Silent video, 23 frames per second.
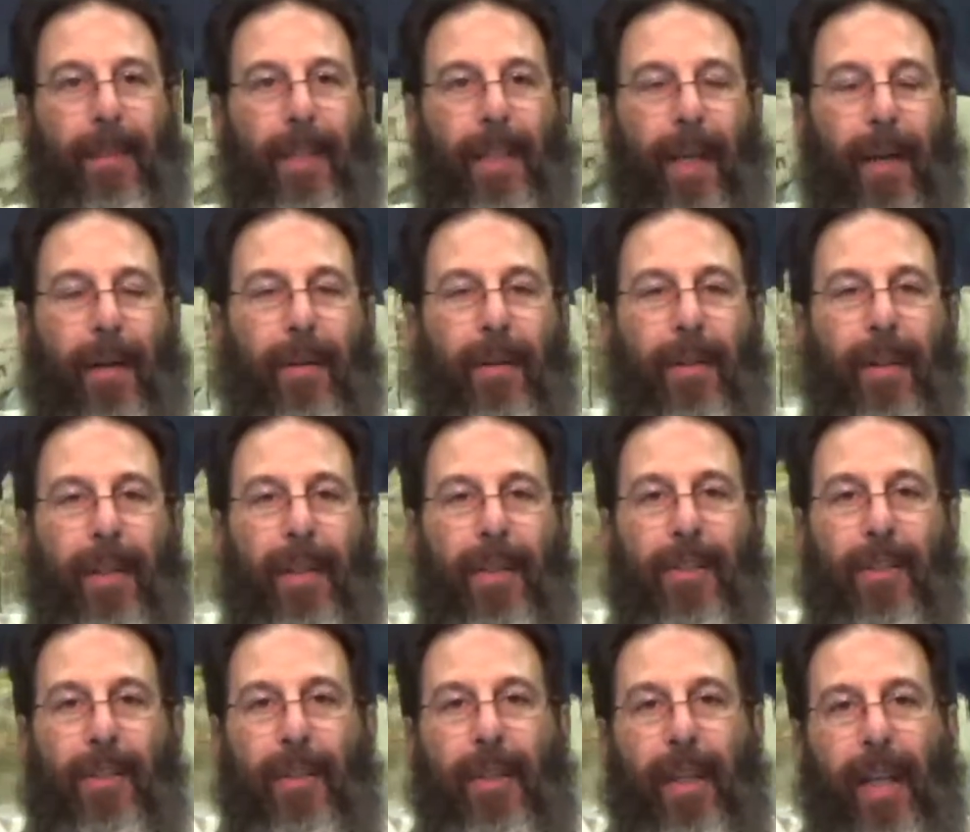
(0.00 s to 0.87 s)
You know,
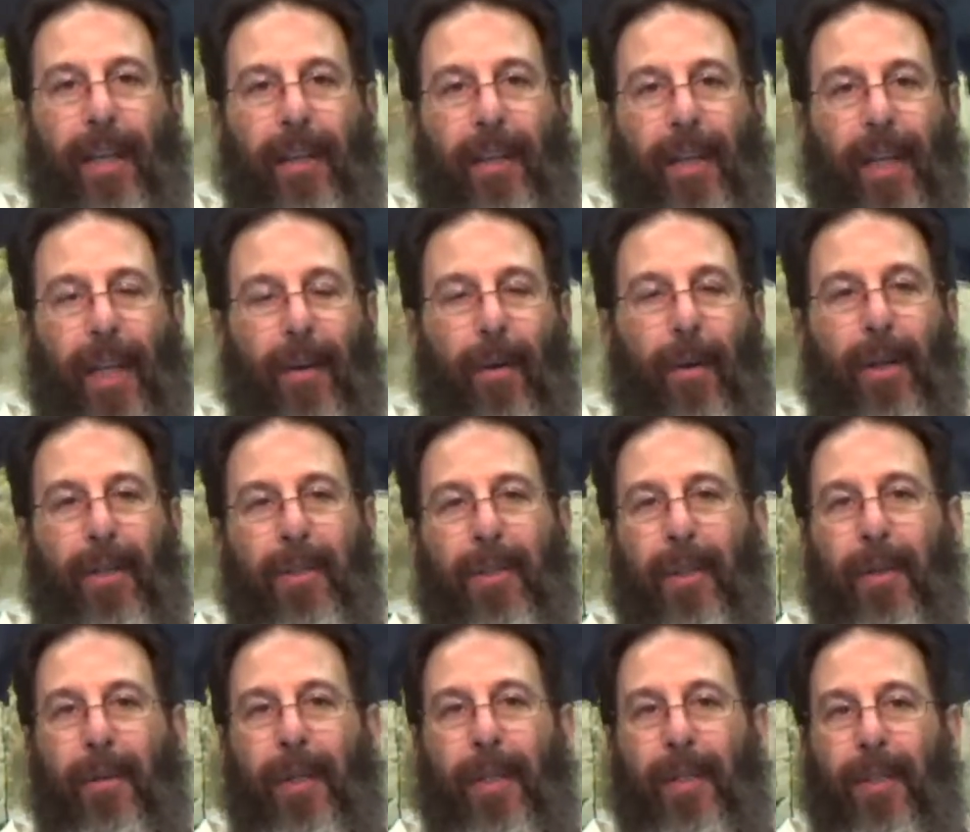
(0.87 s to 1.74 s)
so then you get
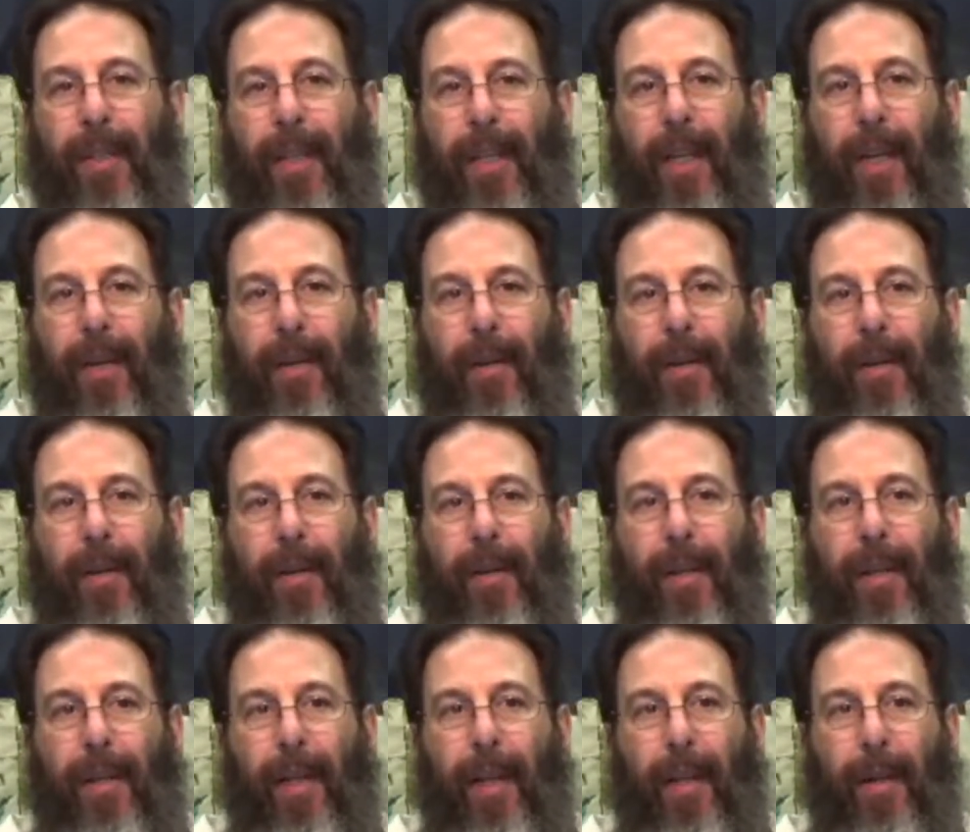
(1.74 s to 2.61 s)
also into the
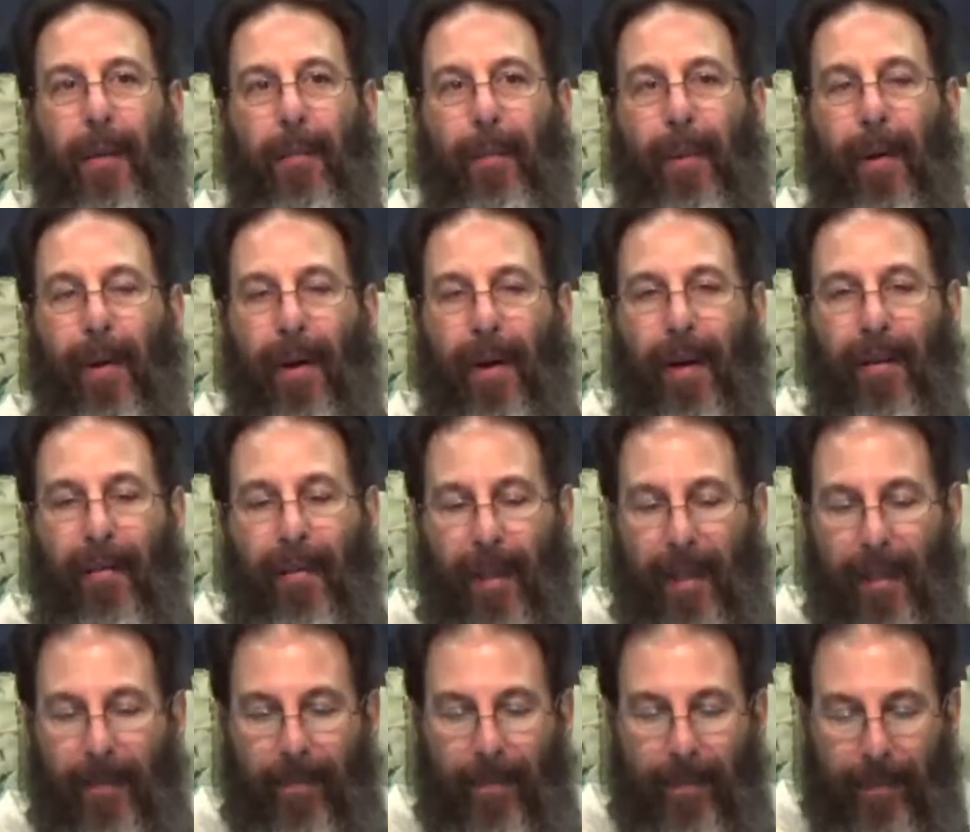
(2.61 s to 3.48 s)
other part of
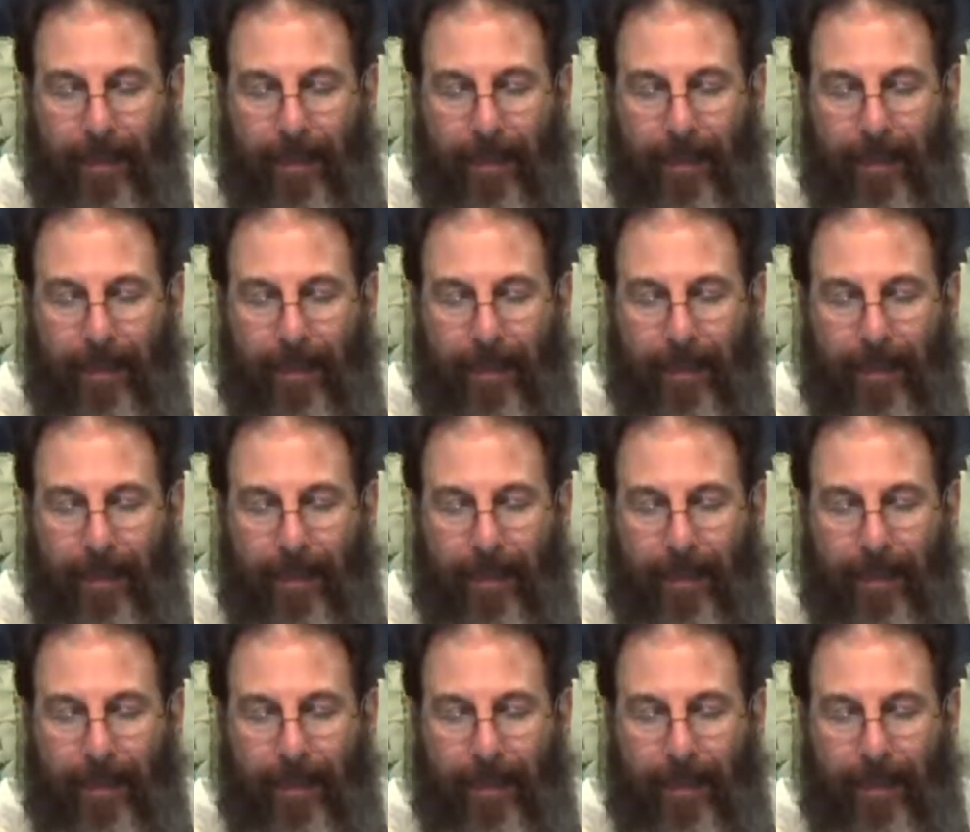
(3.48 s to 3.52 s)
it,